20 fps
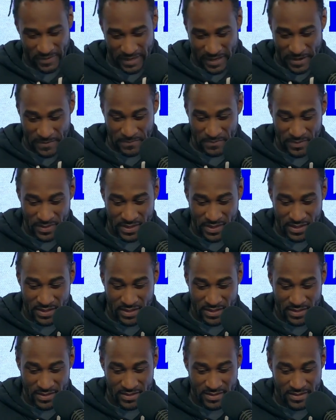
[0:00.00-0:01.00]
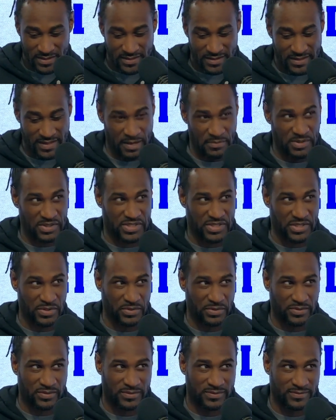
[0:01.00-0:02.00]
Yeah. Okay? Not worth it. Number
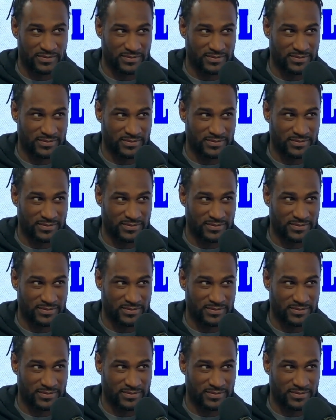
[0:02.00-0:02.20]
two.